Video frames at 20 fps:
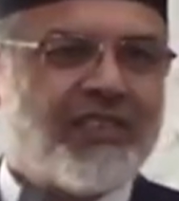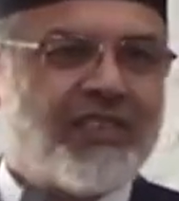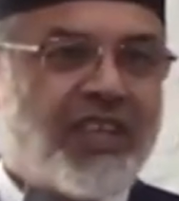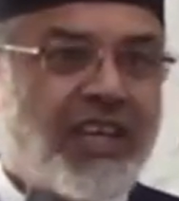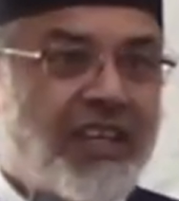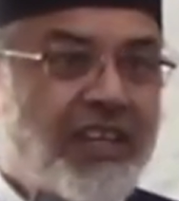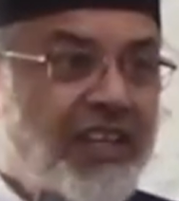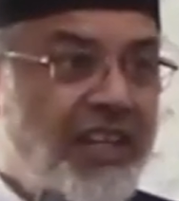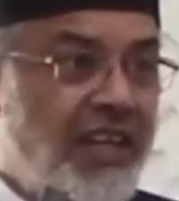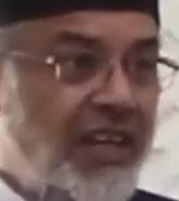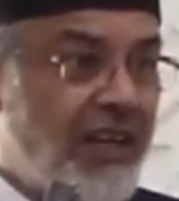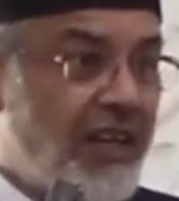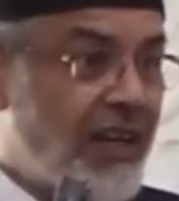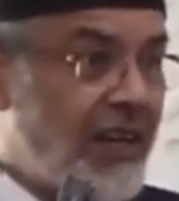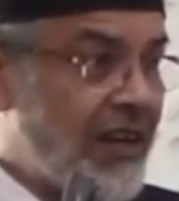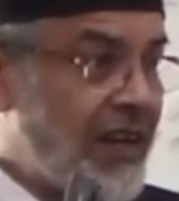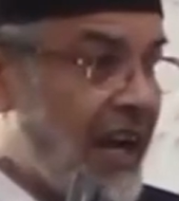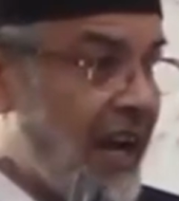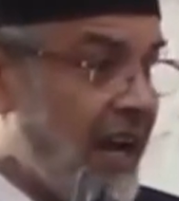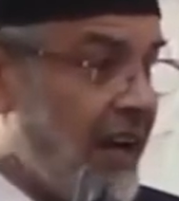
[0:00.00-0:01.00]
They need
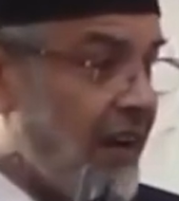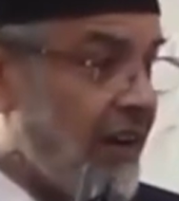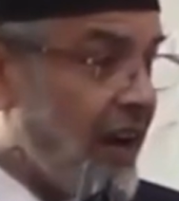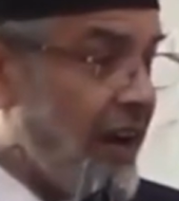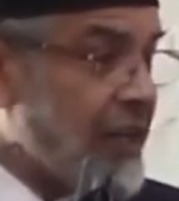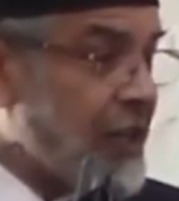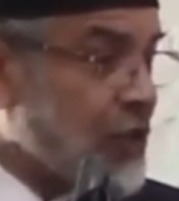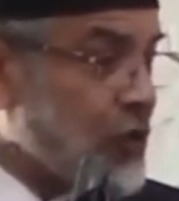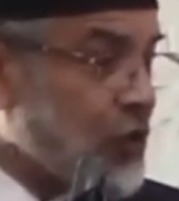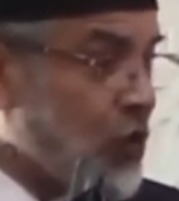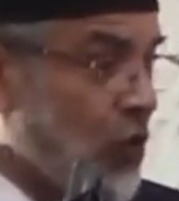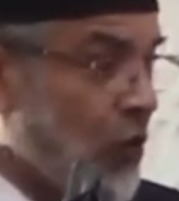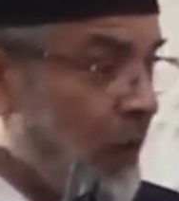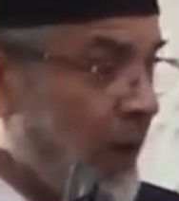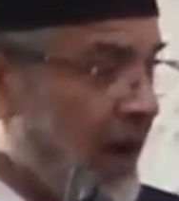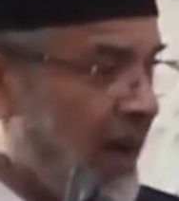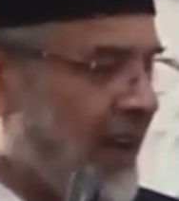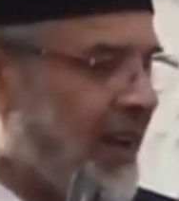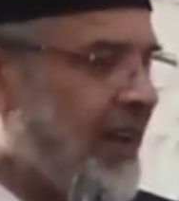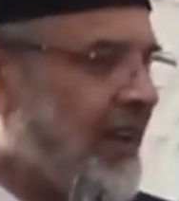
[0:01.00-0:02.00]
right
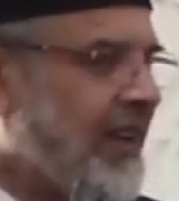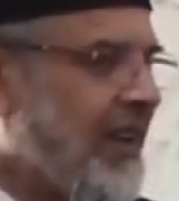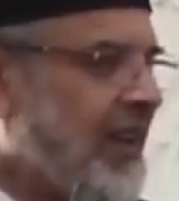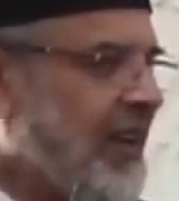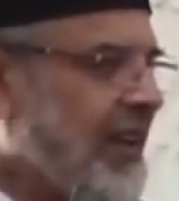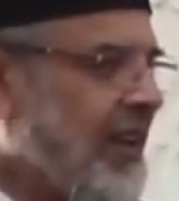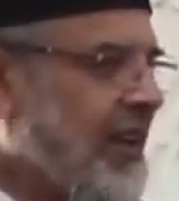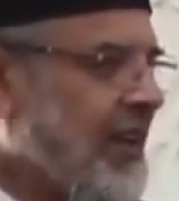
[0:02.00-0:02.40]
sohbah.